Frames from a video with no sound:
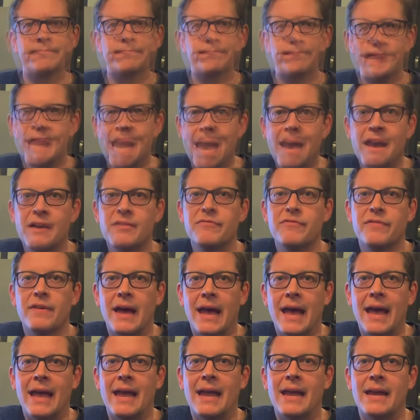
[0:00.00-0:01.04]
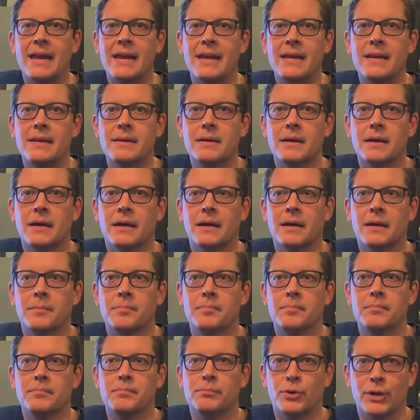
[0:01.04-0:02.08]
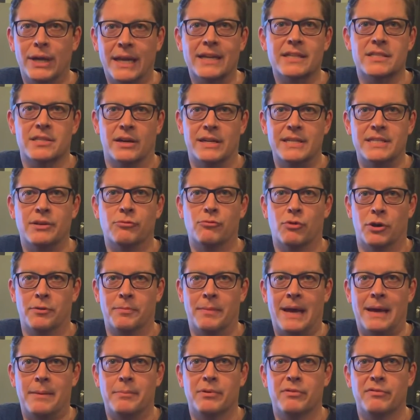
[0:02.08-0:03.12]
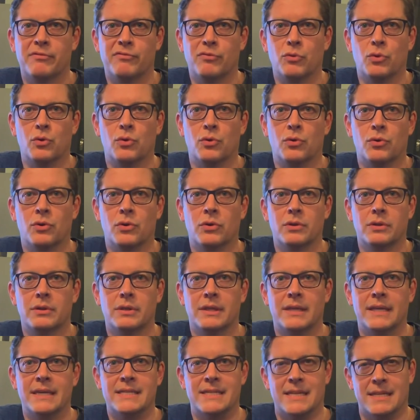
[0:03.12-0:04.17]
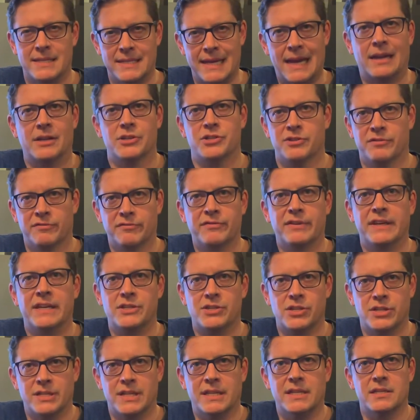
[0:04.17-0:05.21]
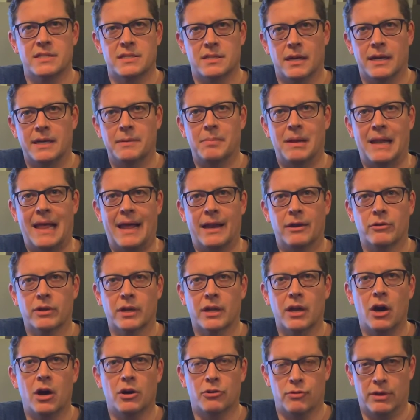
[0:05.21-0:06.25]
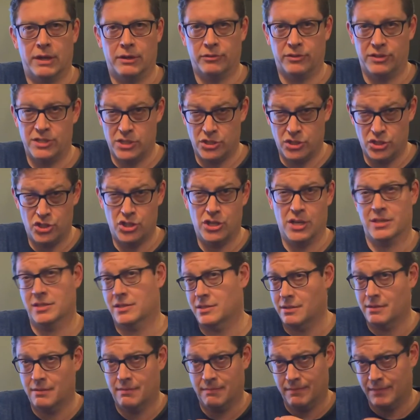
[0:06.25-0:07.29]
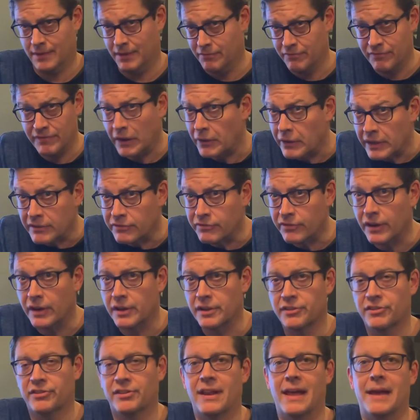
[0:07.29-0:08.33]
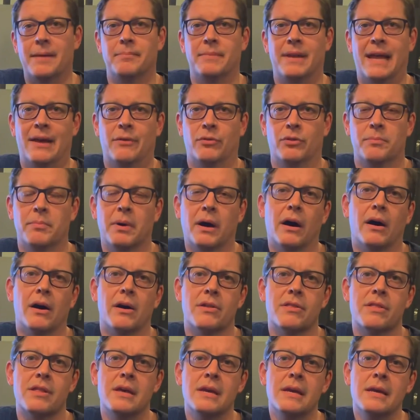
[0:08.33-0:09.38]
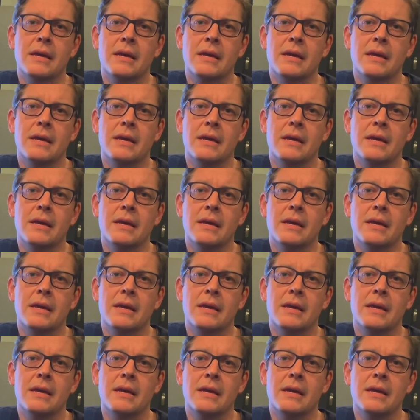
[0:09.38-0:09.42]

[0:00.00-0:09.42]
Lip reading: We have a pretty exciting roadmap for these intelligent features inside Plannuh, and Guardrails is just the very first step down the path.